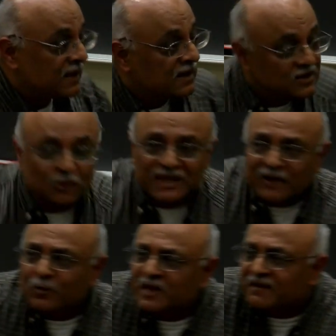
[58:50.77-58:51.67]
So that
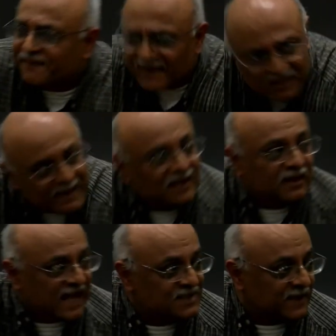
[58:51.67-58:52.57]
would be the fundamental
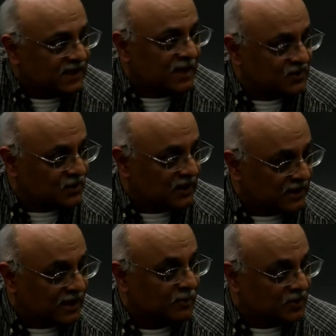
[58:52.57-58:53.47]
aspect that I was that
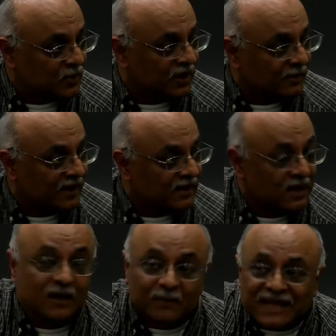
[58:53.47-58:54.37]
I'll be talking about.
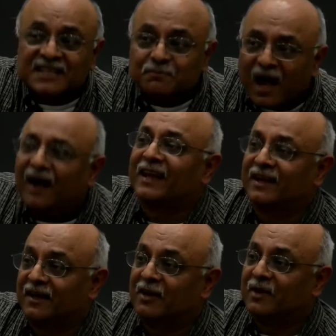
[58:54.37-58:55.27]
But that's market
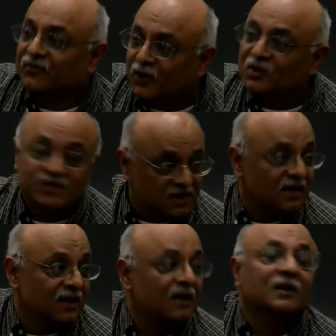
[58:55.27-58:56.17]
income, and of course,
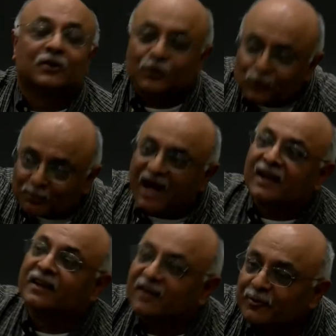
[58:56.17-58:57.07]
to
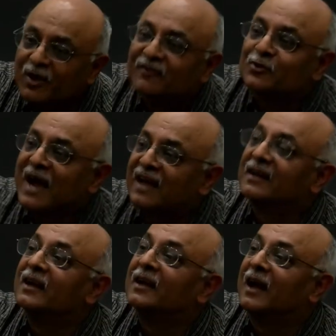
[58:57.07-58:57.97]
market income you have to add
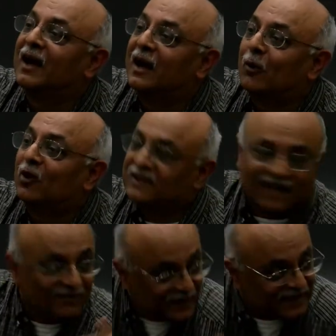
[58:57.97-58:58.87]
uh, what the
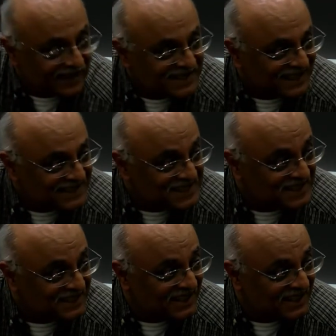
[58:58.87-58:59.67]
government then does.